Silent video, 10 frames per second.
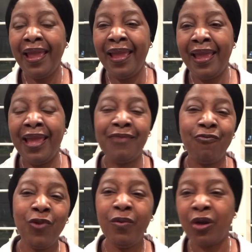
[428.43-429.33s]
And
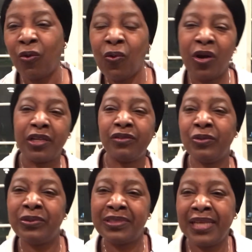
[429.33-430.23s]
we would go walking
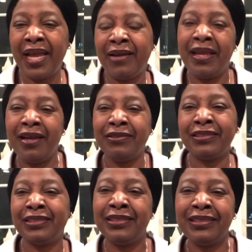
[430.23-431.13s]
through the
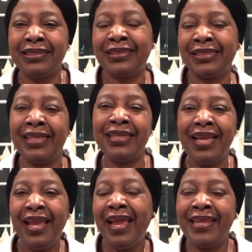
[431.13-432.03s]
townhouses and
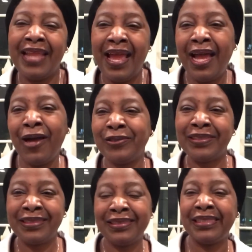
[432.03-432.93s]
the
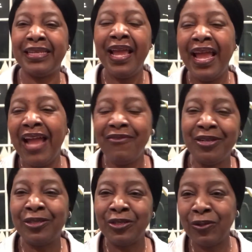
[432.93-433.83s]
houses and having
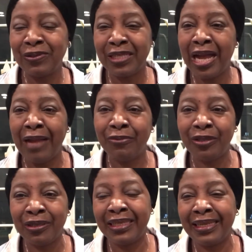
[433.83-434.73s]
a good old time
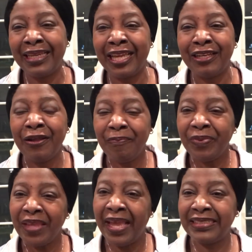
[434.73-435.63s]
looking
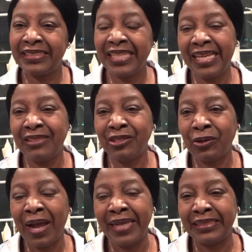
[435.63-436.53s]
and seeing
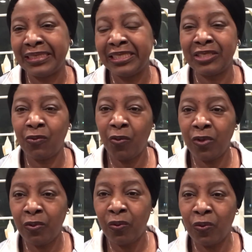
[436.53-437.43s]
little ideas of what
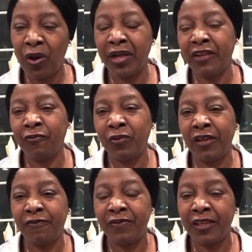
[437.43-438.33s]
we would want
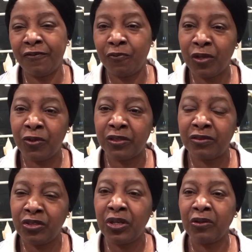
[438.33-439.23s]
if we
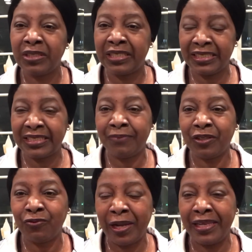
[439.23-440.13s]
would, you know, to get
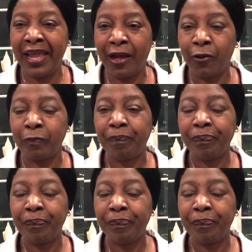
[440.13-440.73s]
something right now.